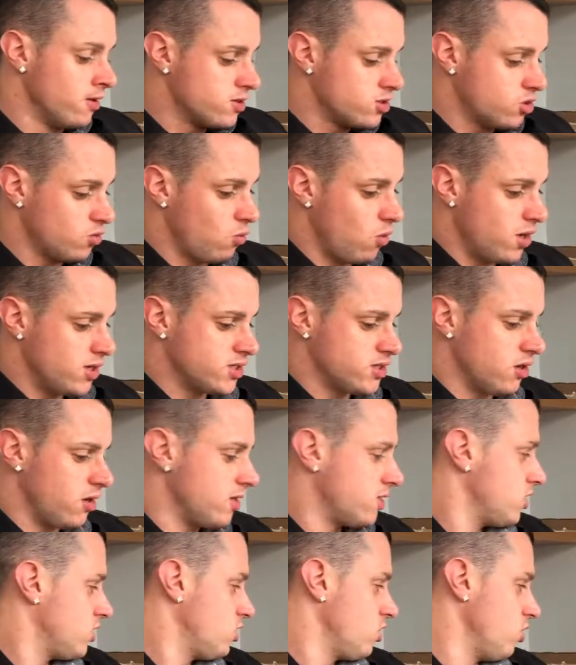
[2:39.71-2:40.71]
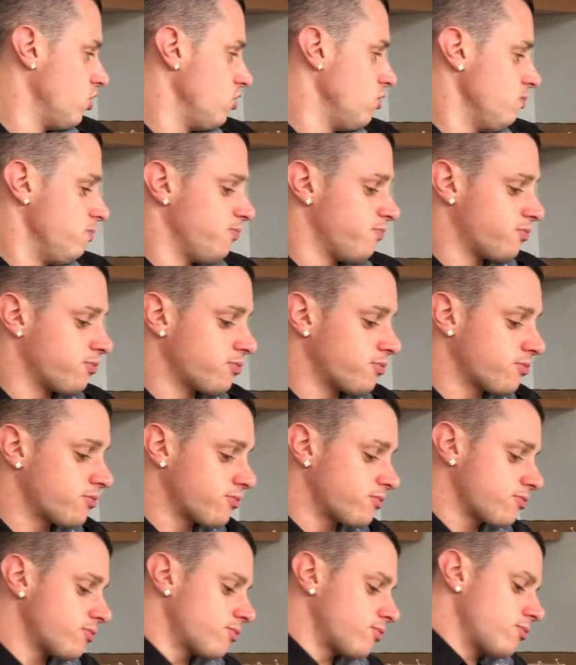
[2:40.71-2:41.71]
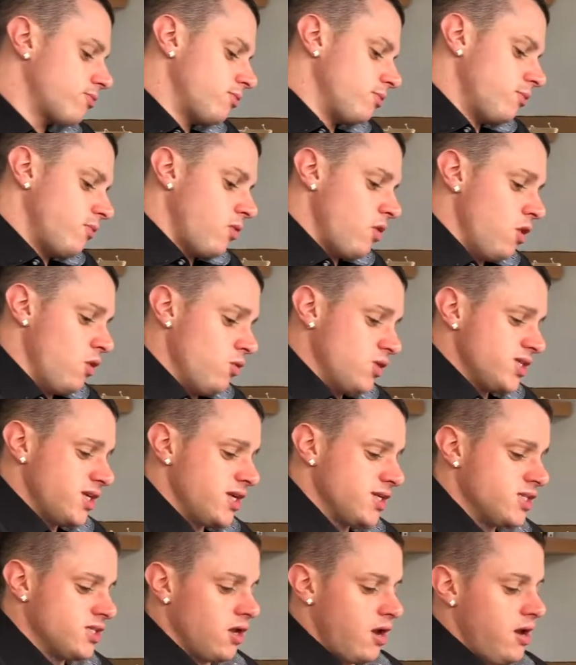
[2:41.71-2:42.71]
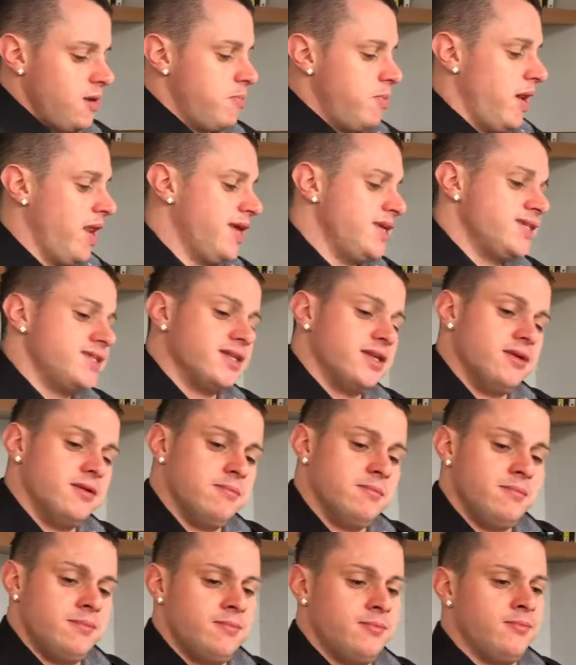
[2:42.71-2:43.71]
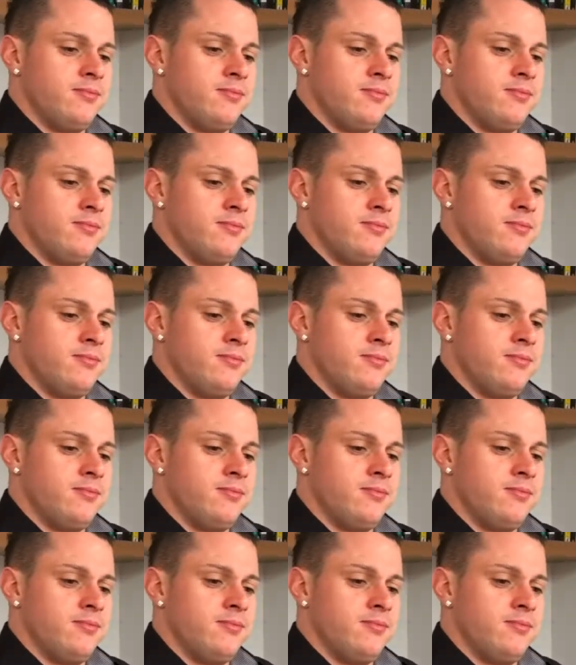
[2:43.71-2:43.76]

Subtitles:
So what I started to do was I started placing them,